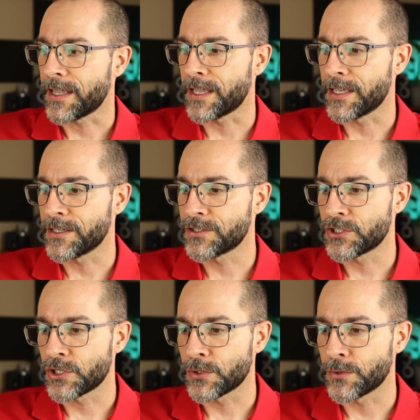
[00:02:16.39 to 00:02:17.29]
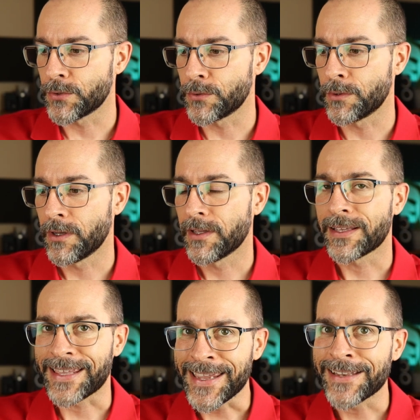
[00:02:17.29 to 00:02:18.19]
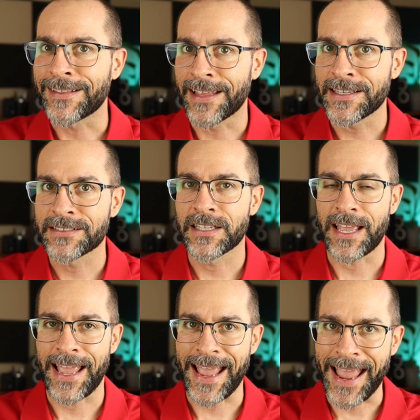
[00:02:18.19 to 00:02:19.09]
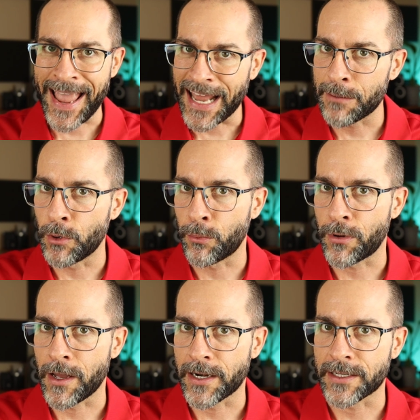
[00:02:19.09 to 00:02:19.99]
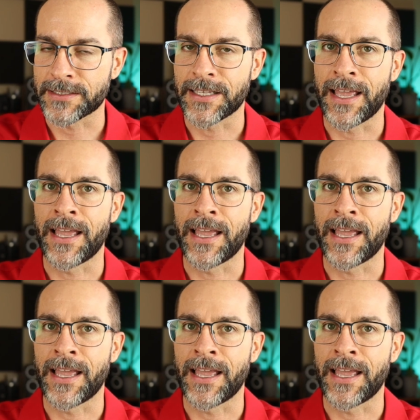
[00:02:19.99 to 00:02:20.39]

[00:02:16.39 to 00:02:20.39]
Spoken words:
is to eat less animal products.